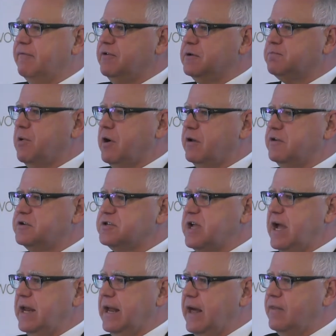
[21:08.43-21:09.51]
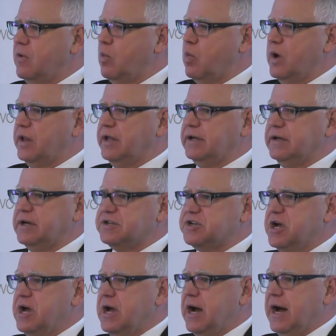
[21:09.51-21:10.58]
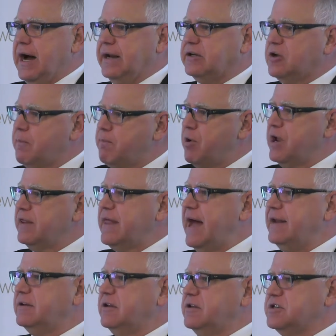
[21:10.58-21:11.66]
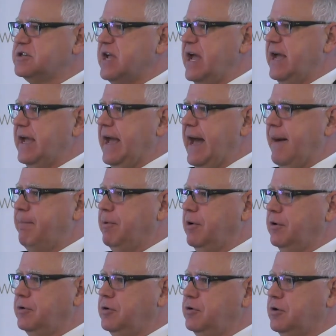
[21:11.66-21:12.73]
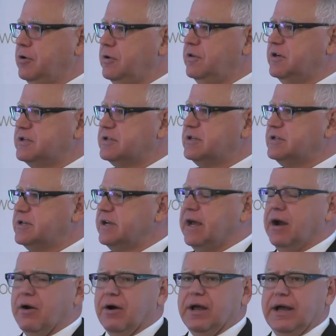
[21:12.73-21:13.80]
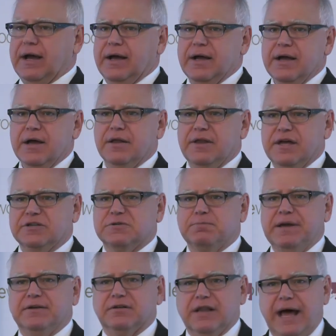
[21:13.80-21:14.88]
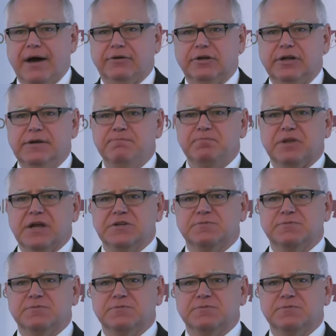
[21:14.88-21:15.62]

this part of the state, and the willingness to bring that to the state capitol. This is an area that speaks loudly and